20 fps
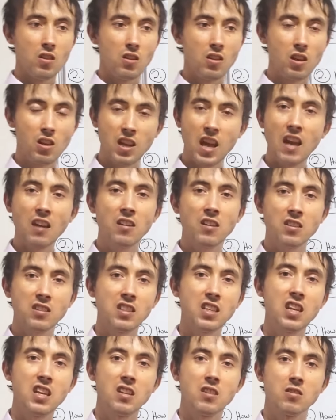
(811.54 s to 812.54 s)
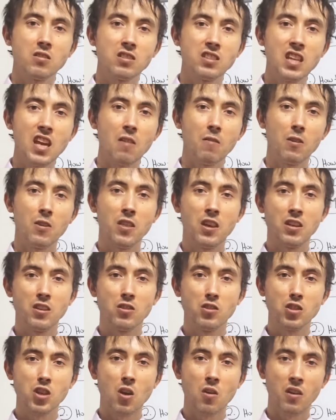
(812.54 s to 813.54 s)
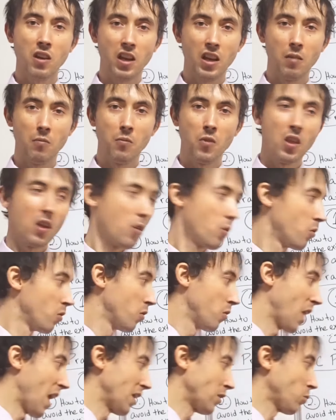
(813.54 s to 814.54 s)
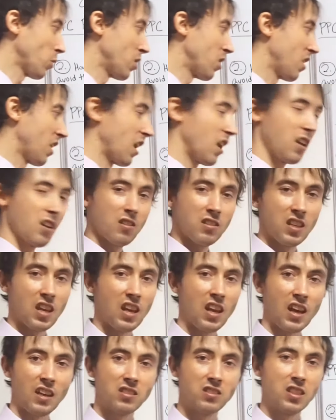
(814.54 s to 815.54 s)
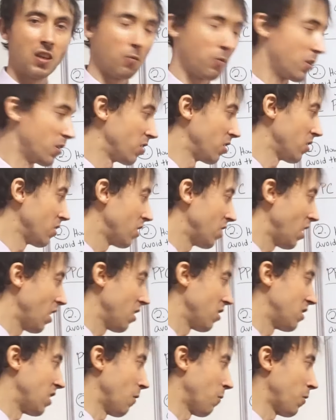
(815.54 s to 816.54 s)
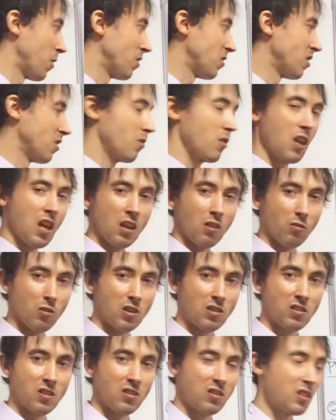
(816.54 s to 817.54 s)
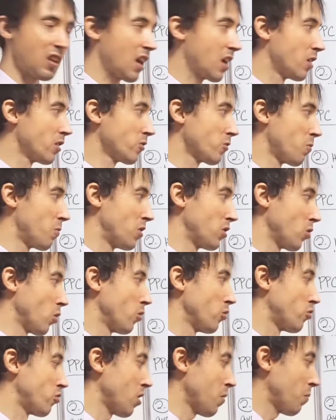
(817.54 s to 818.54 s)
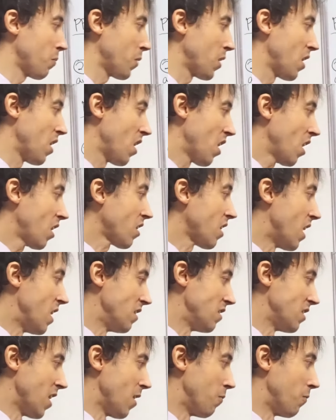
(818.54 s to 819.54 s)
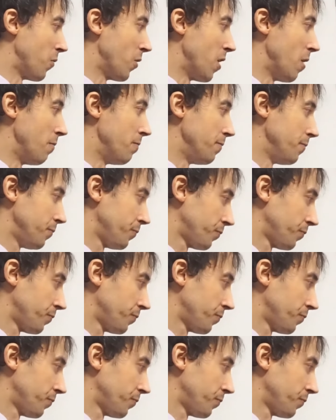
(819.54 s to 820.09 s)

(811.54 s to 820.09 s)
they're guaranteed to see everything you're showing them. That's where you're getting your ten X difference, difference in increase in sales from this whole drip concept from.